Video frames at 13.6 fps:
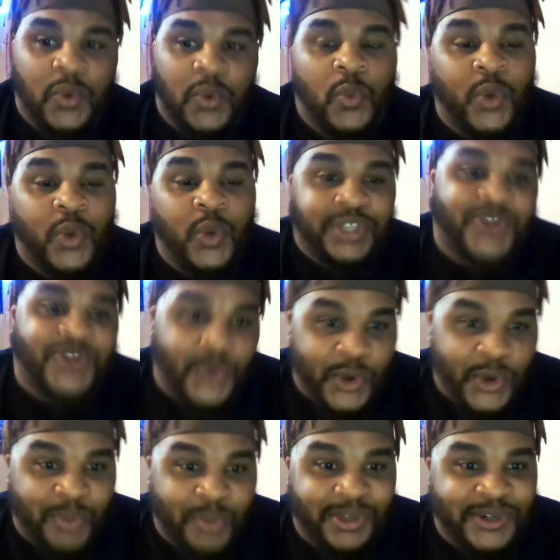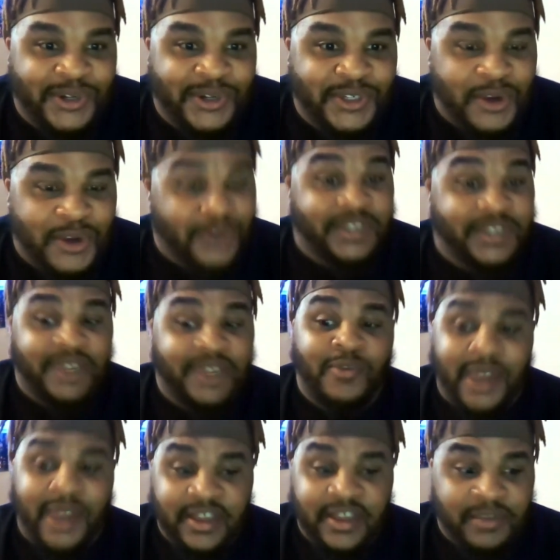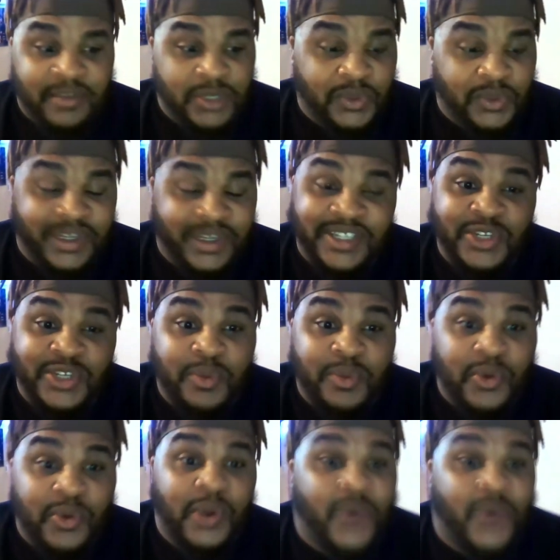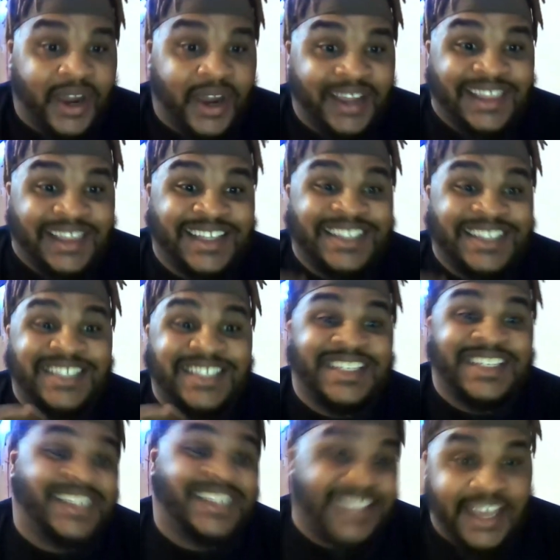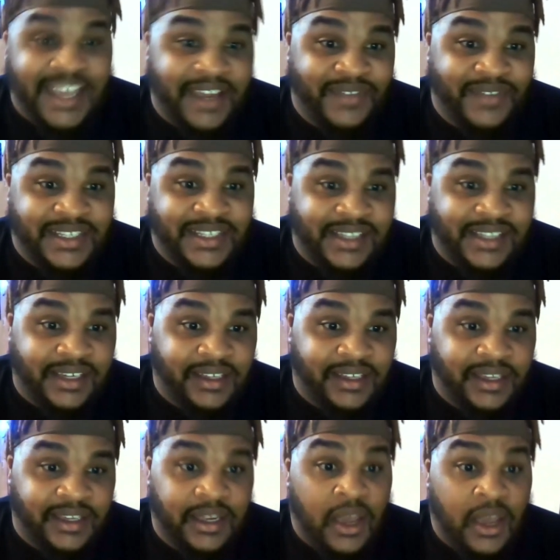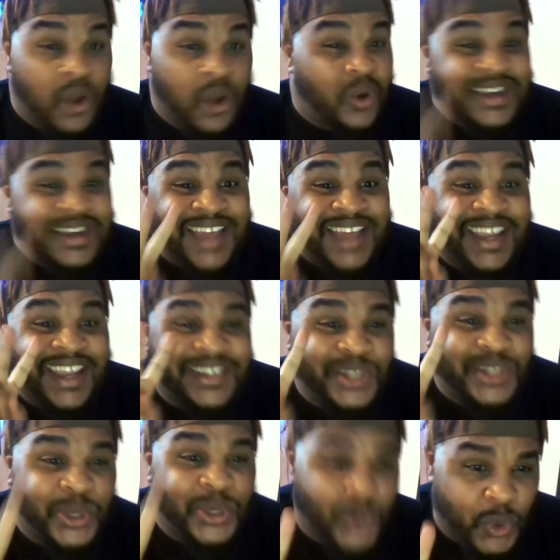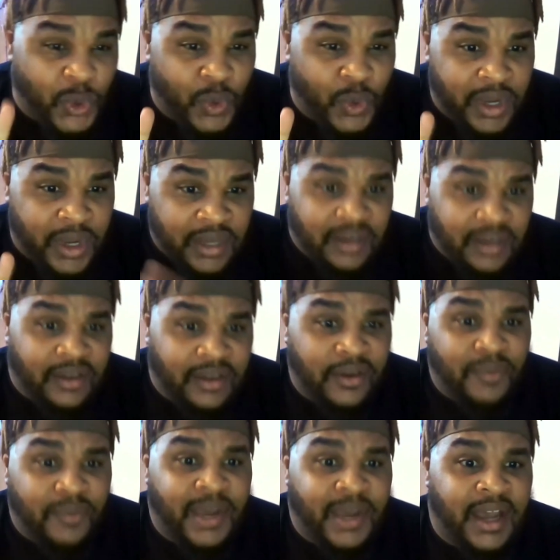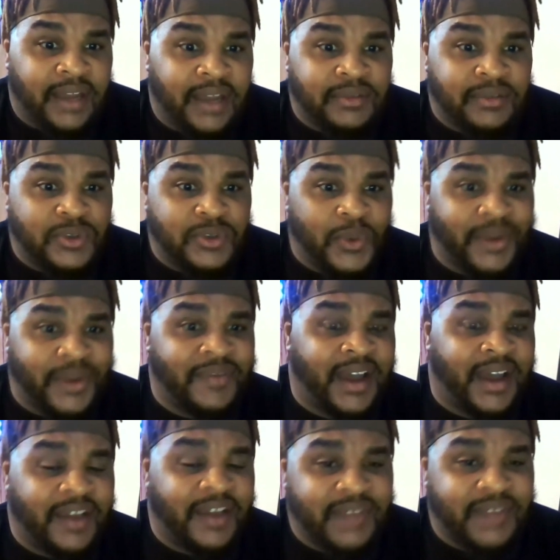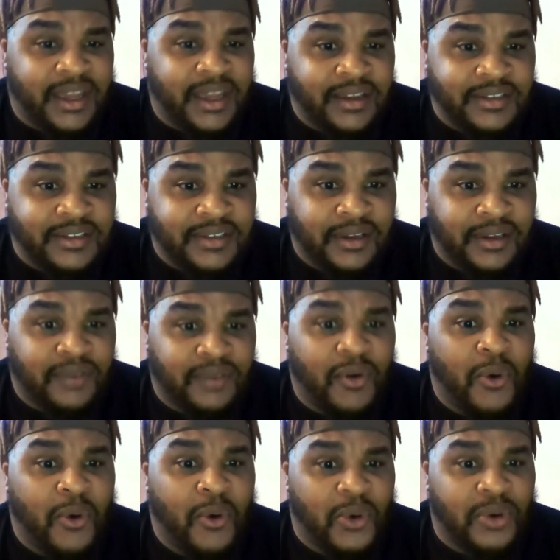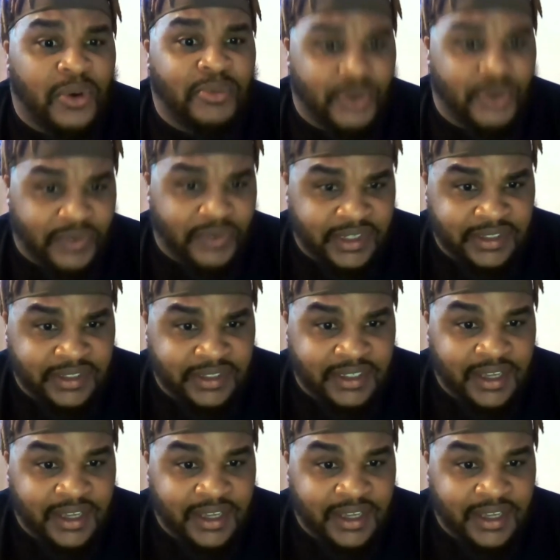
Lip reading: What's going on, Blerds, Nerds, and everybody in between? It's your boy Wyatt, the sensei of the syndicate, on day two of my 25 days of horror movies.